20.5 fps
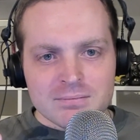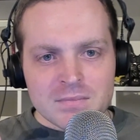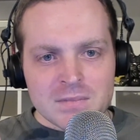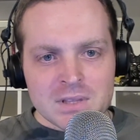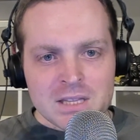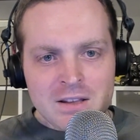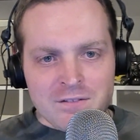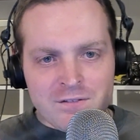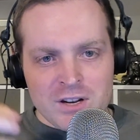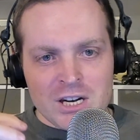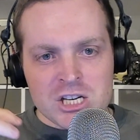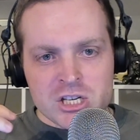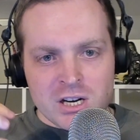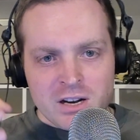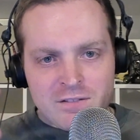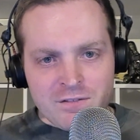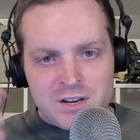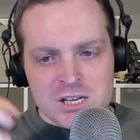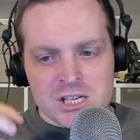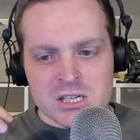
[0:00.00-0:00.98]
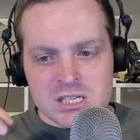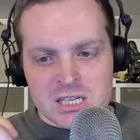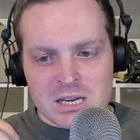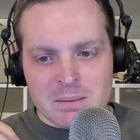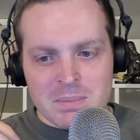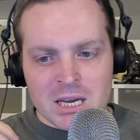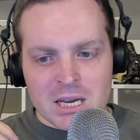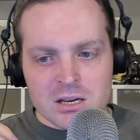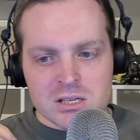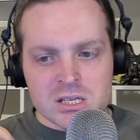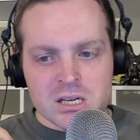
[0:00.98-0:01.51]
definition efficiency,
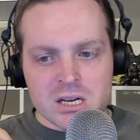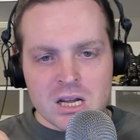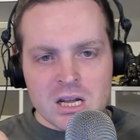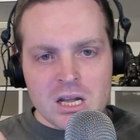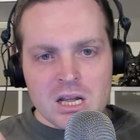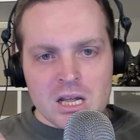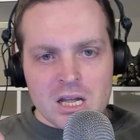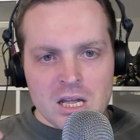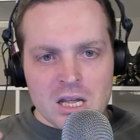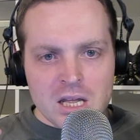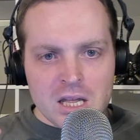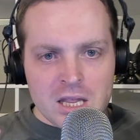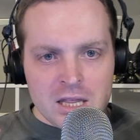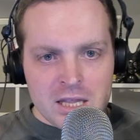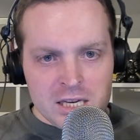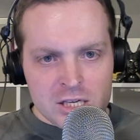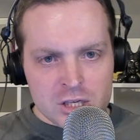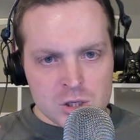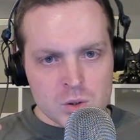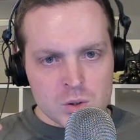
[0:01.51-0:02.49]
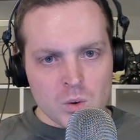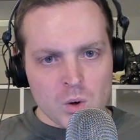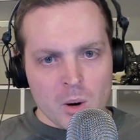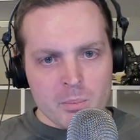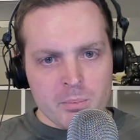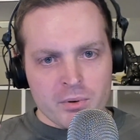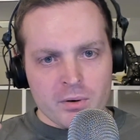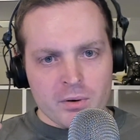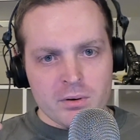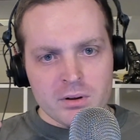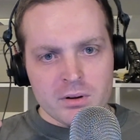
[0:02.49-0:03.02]
because these
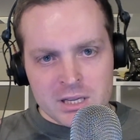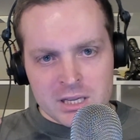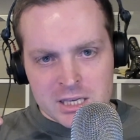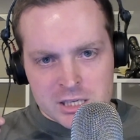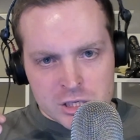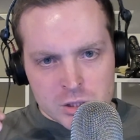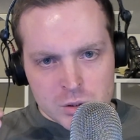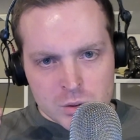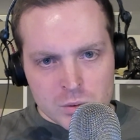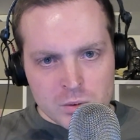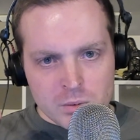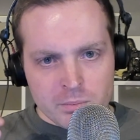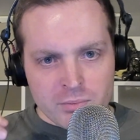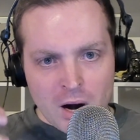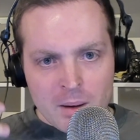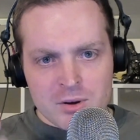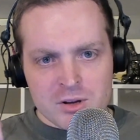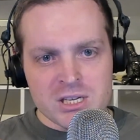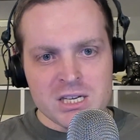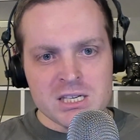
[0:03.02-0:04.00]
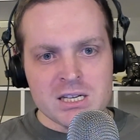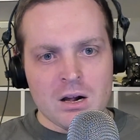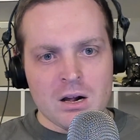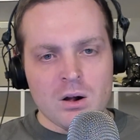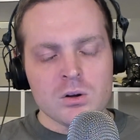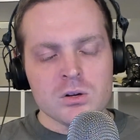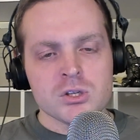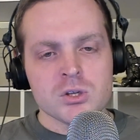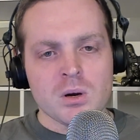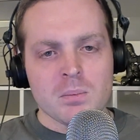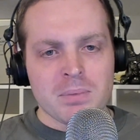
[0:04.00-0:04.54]
two properties are
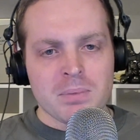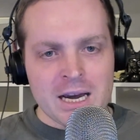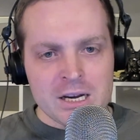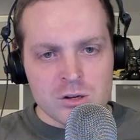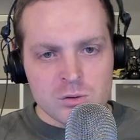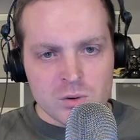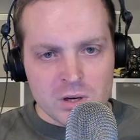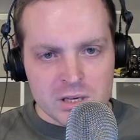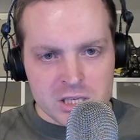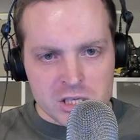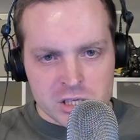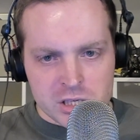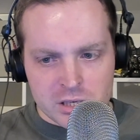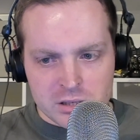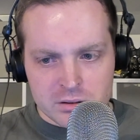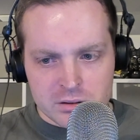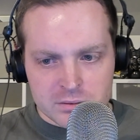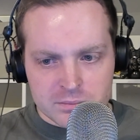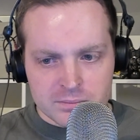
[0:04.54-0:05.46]
also applied to addition.